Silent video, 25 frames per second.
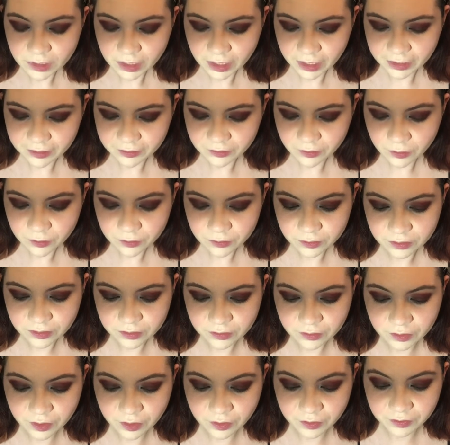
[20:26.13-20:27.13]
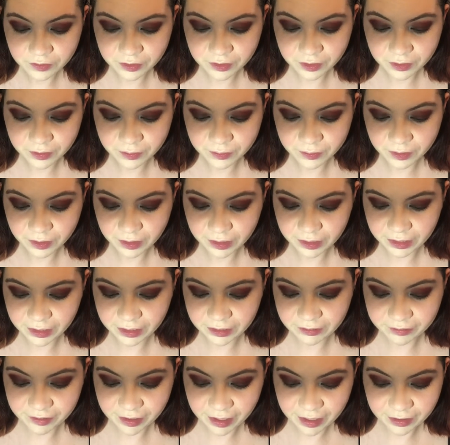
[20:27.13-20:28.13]
I don't know if they're really
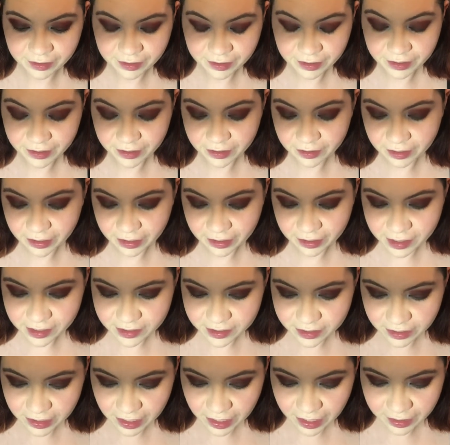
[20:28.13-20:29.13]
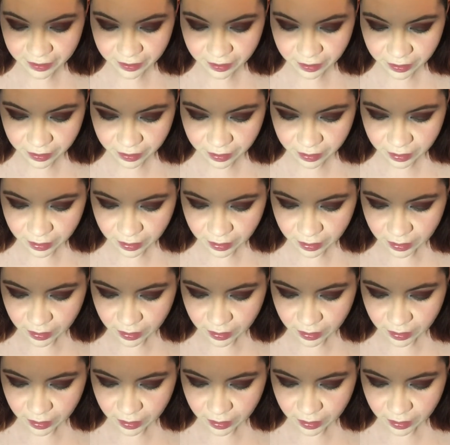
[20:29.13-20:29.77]
intended as liner,